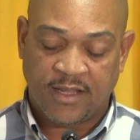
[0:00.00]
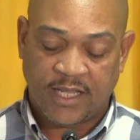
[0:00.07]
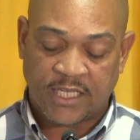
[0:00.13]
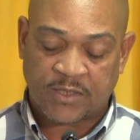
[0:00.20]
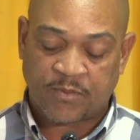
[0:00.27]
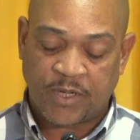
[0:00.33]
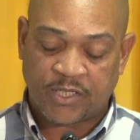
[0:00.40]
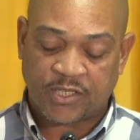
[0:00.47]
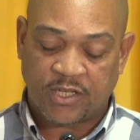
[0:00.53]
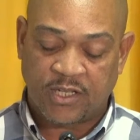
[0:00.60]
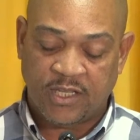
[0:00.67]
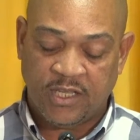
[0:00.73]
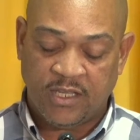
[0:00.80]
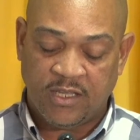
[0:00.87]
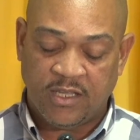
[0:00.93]

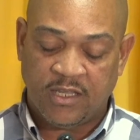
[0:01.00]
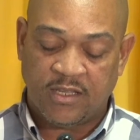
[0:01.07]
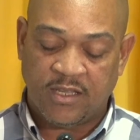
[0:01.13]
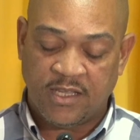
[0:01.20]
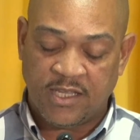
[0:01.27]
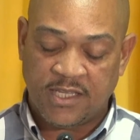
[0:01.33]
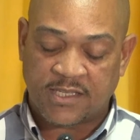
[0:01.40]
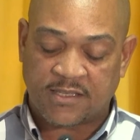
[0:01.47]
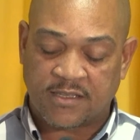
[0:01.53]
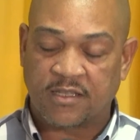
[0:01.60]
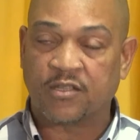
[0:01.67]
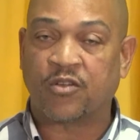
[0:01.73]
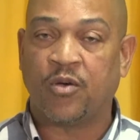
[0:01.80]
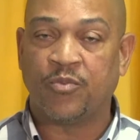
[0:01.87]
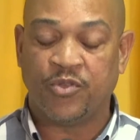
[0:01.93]
especially in the
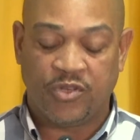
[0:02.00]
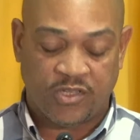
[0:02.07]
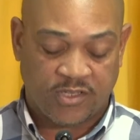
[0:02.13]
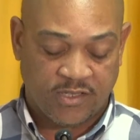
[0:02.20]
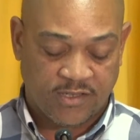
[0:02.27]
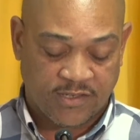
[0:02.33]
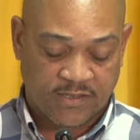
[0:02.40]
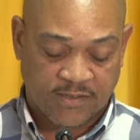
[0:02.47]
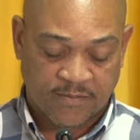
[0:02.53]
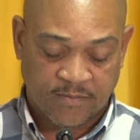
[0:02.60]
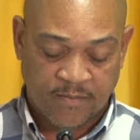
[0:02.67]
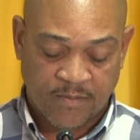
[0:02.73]
eastern communities.